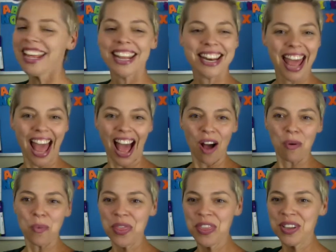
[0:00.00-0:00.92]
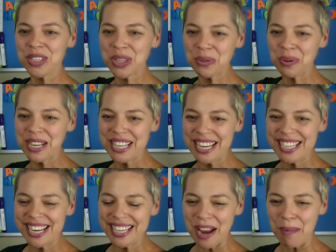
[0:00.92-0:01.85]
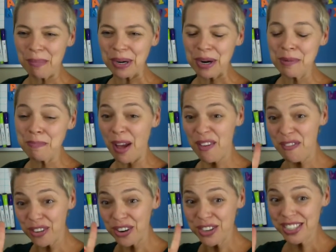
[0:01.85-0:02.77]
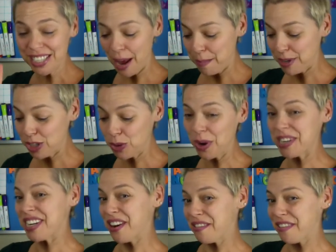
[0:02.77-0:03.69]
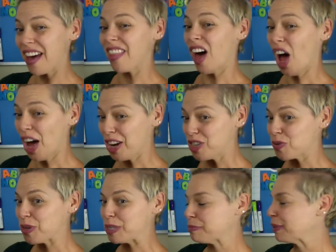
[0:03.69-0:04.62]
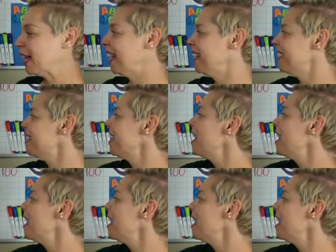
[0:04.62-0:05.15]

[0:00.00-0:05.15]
Now, with this 3-digit number, my first step is to identify the hundreds place.